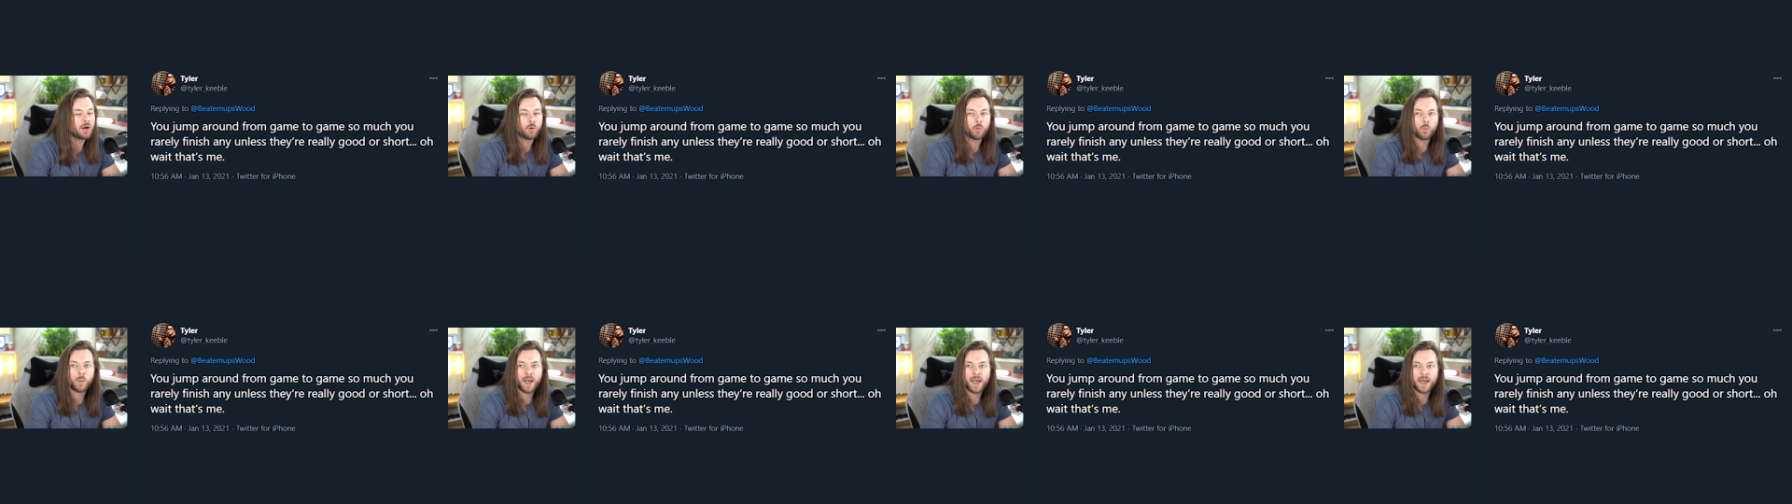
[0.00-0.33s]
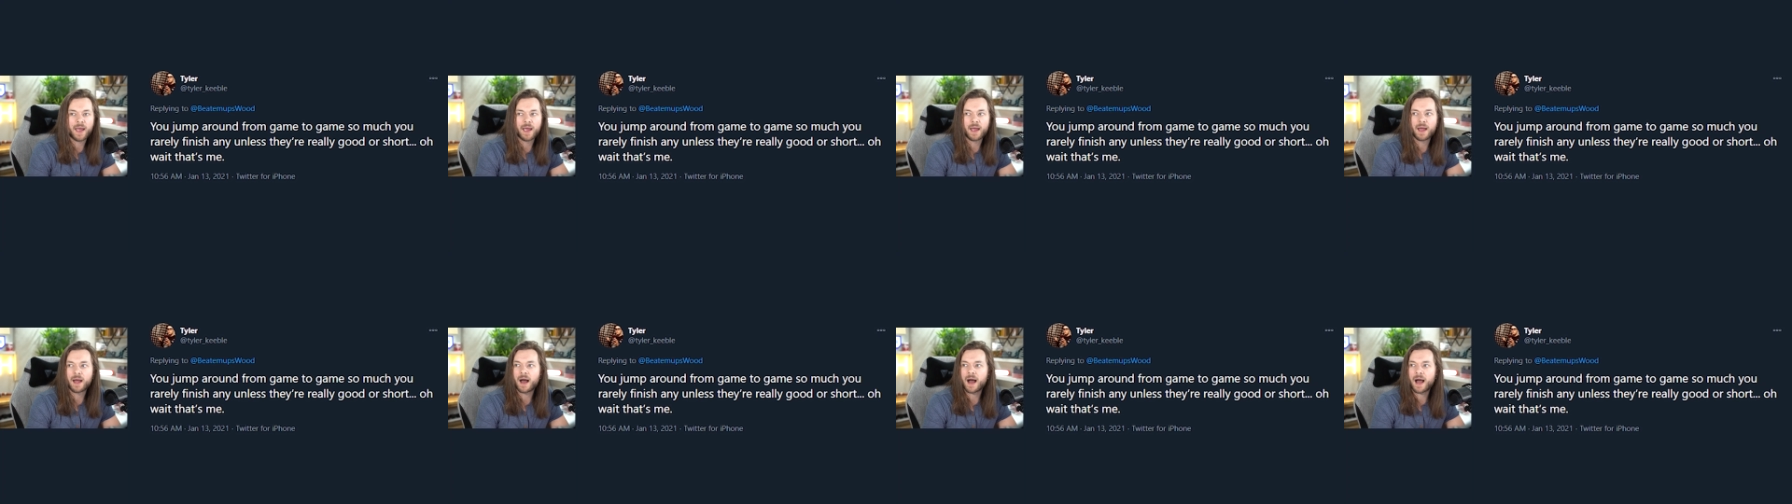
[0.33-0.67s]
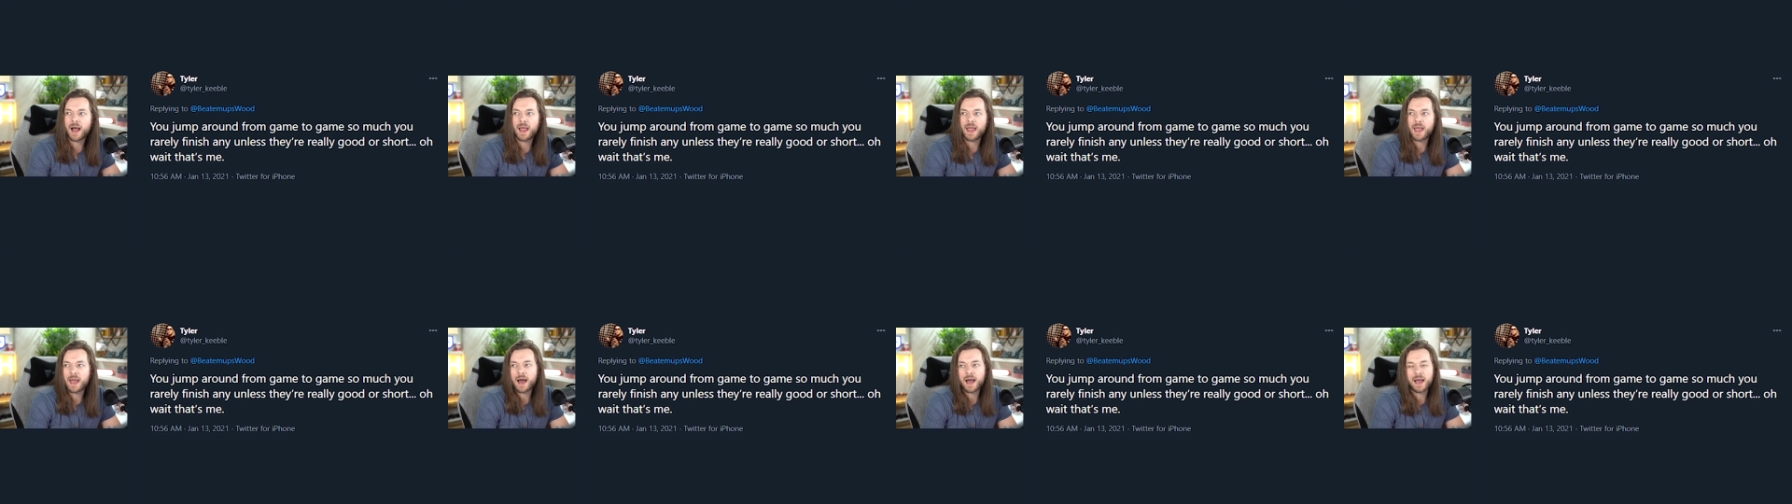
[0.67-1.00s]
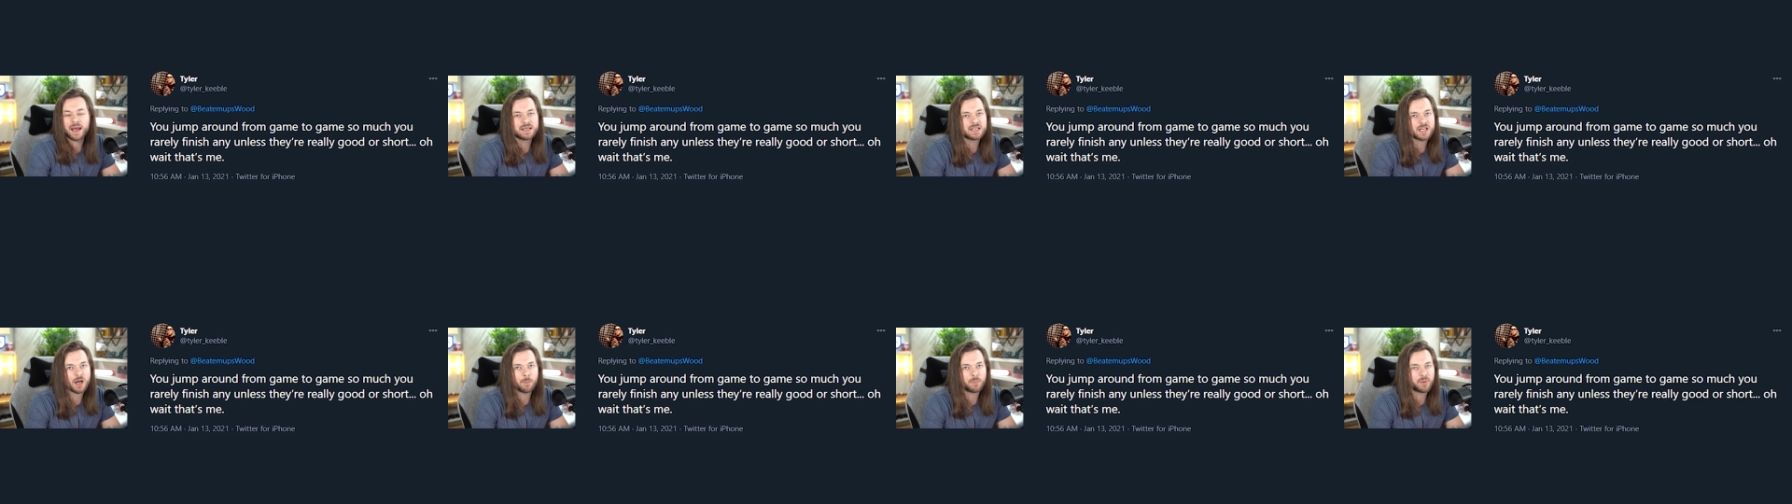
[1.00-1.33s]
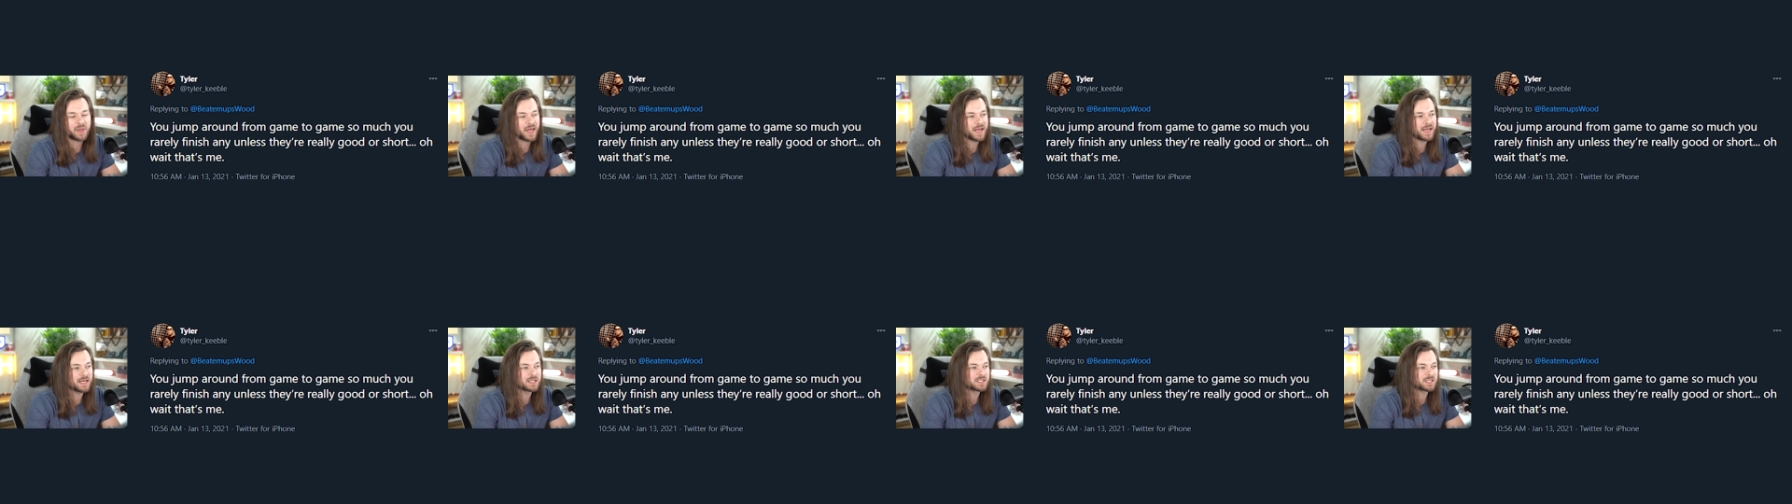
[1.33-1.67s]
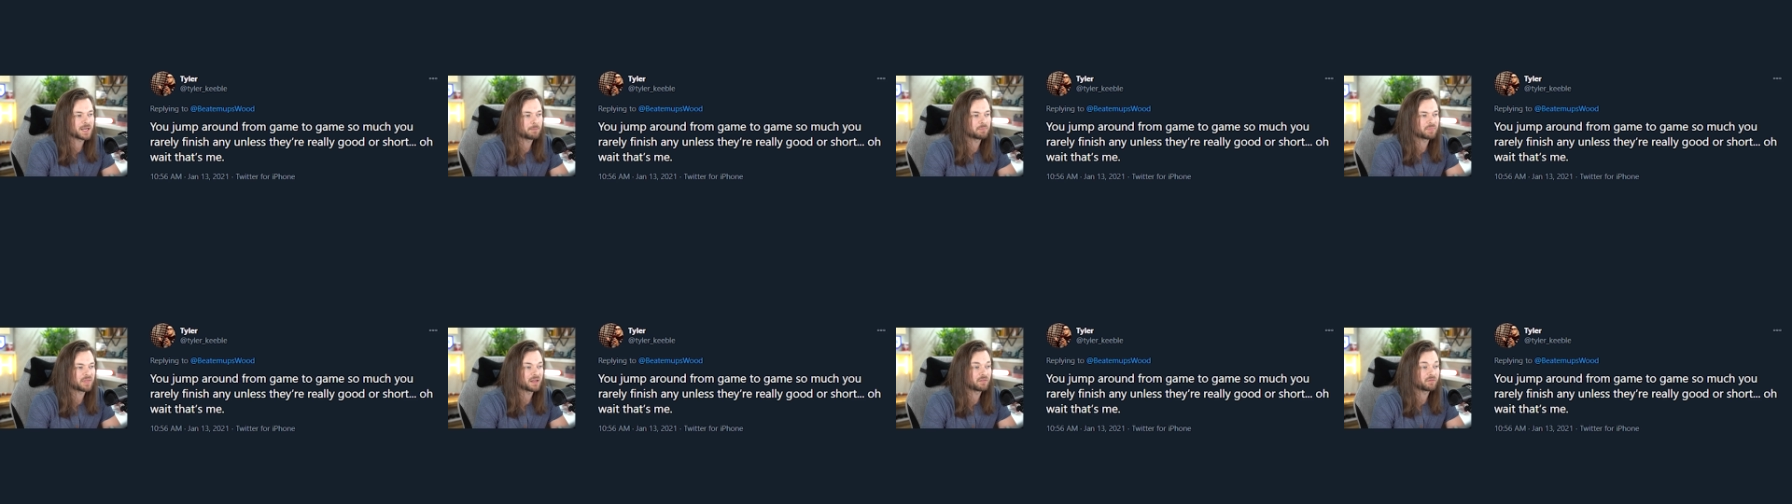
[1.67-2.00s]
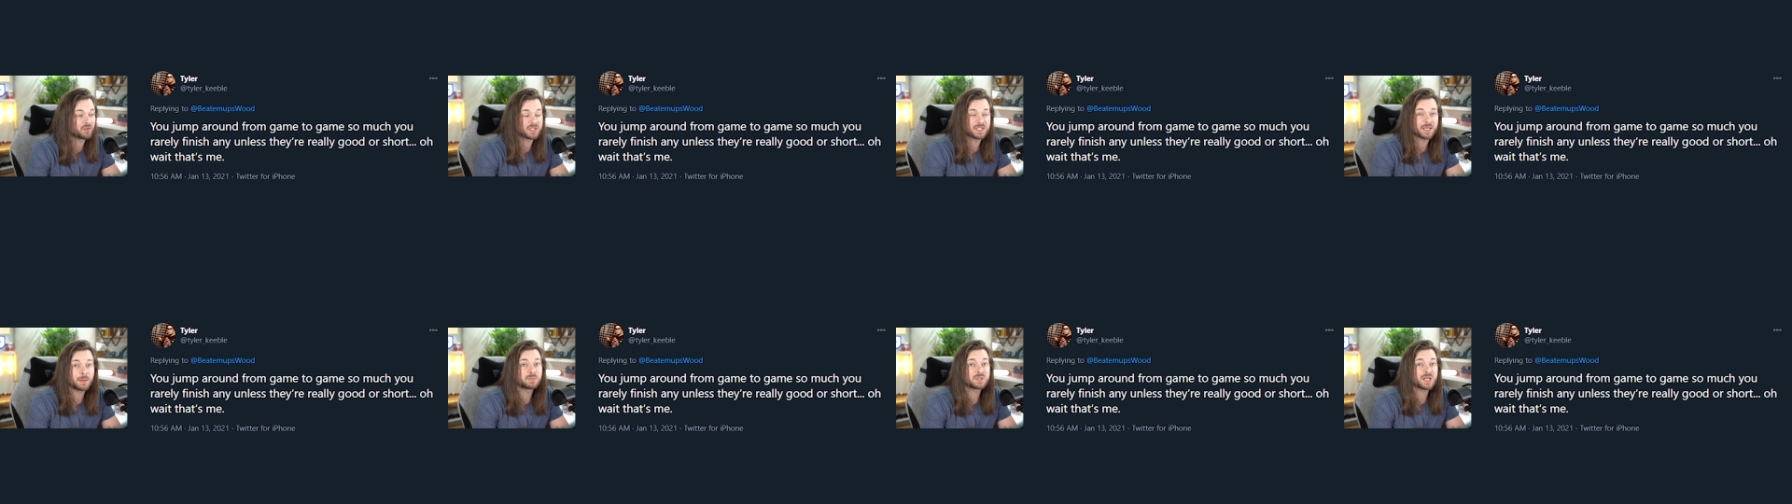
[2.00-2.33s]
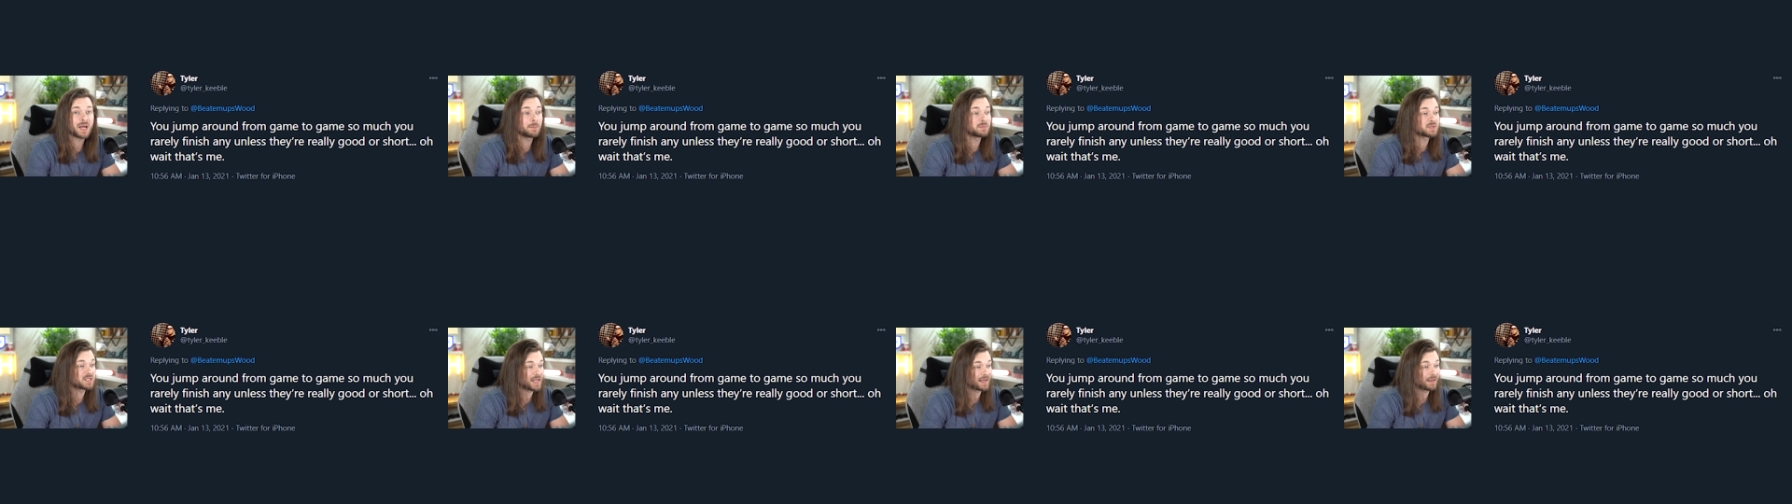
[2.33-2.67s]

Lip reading: where I end up playing something for sometimes